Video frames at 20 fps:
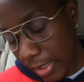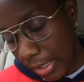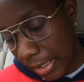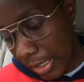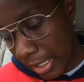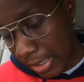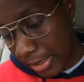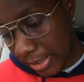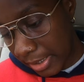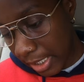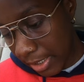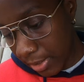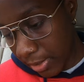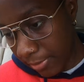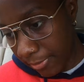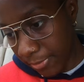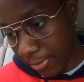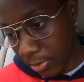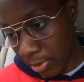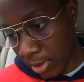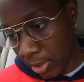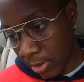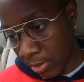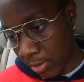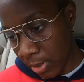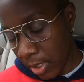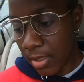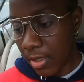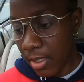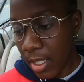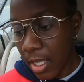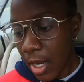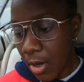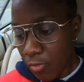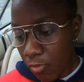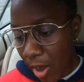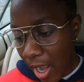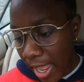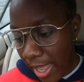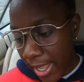that's Tinder for you.
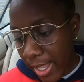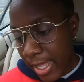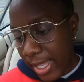Right,